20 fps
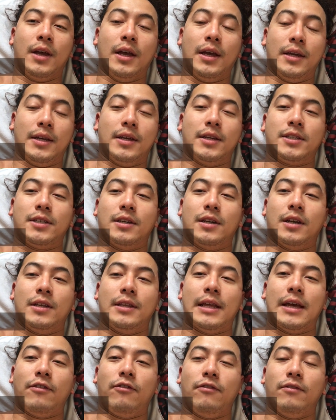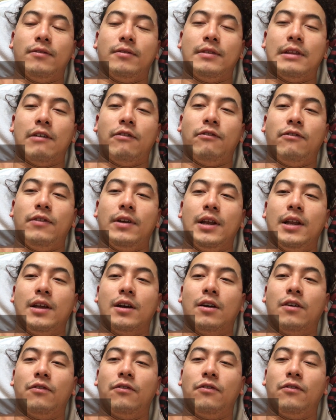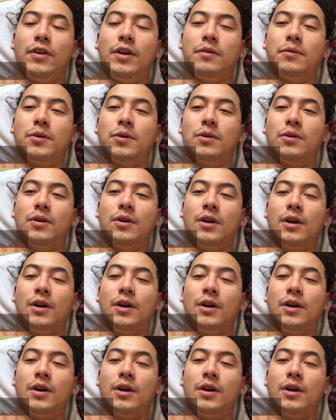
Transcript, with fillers: yesterday that that feeling of fever,